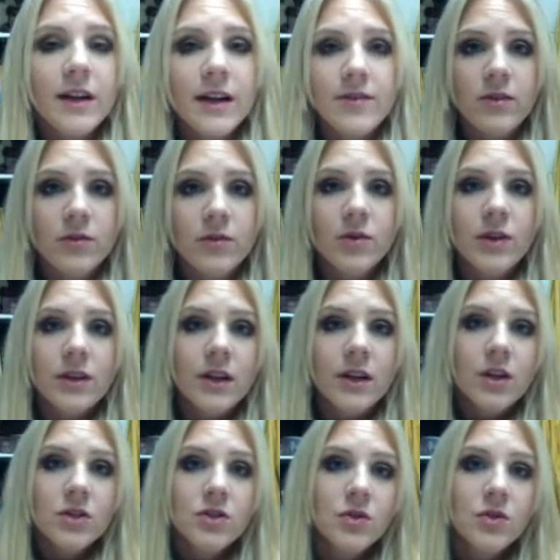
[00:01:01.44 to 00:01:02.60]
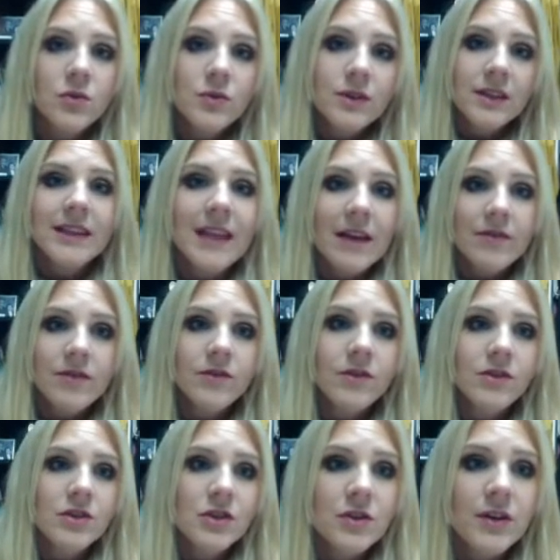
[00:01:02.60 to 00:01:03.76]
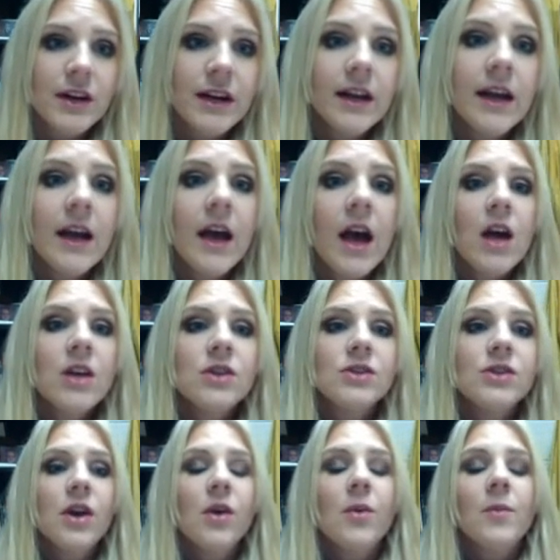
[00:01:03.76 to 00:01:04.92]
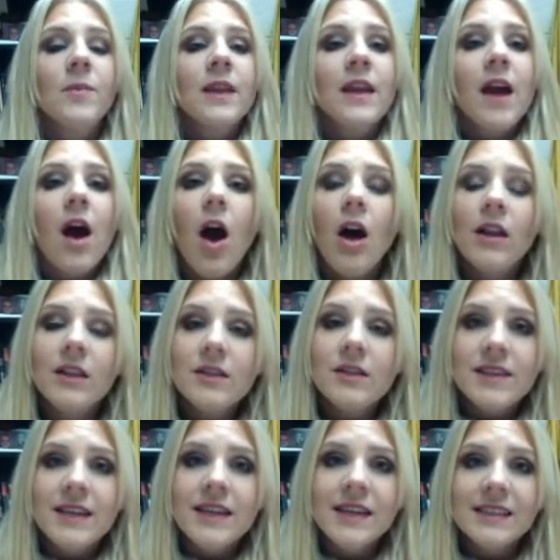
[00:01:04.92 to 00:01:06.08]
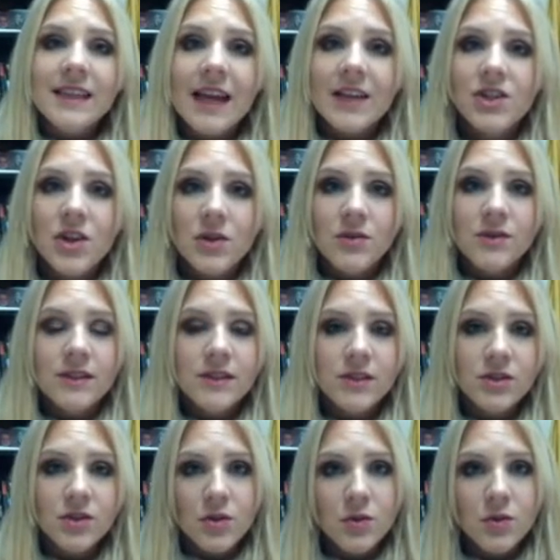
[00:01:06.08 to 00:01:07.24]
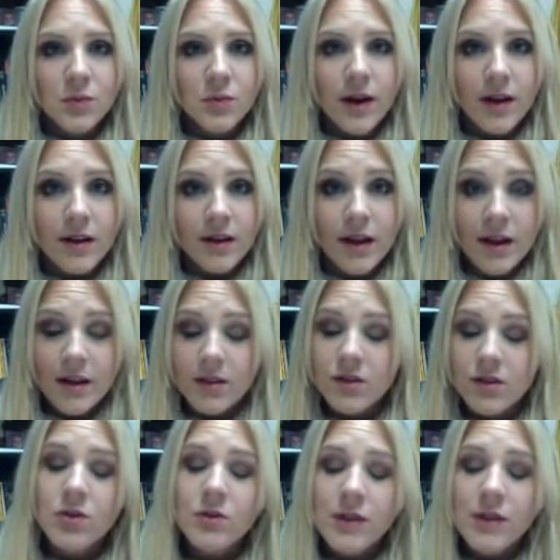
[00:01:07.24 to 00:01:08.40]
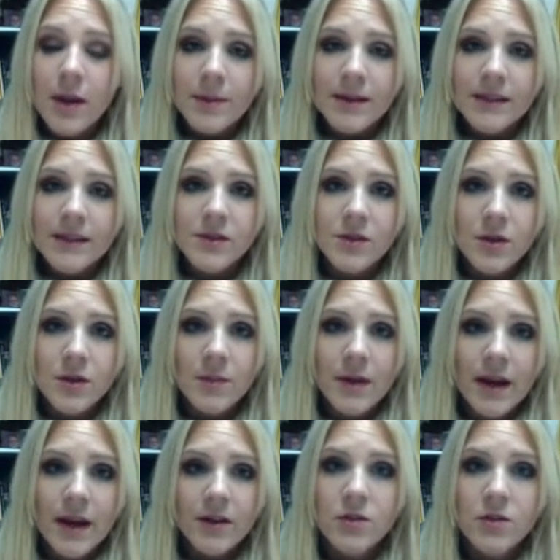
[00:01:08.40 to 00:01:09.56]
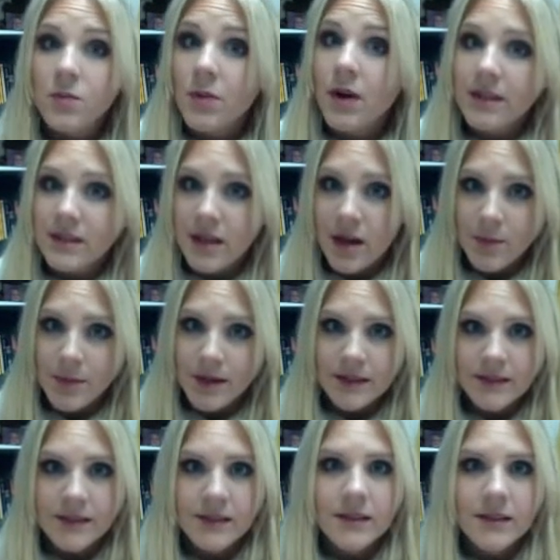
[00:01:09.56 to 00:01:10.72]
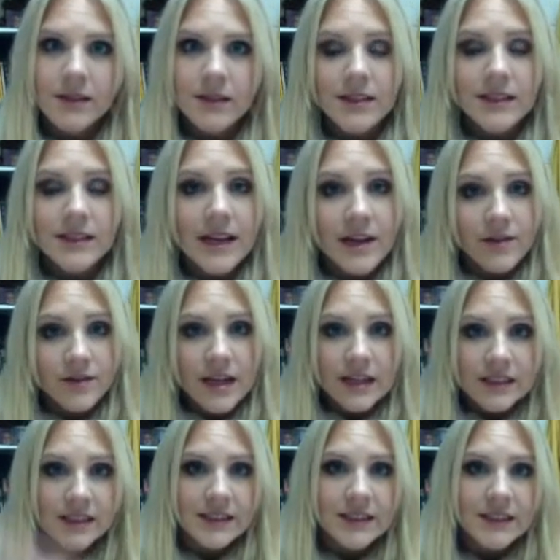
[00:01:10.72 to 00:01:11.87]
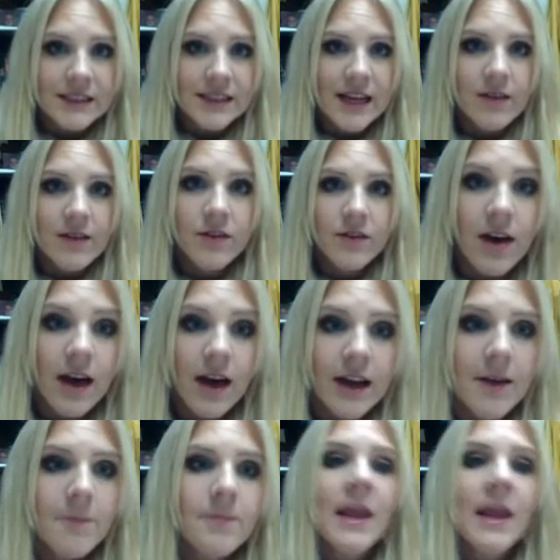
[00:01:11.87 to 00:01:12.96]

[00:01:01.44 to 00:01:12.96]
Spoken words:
if you look to the left of your screen. So all of these, I chose two topics to compare, two broad topics, the state of Texas and the state of Nevada.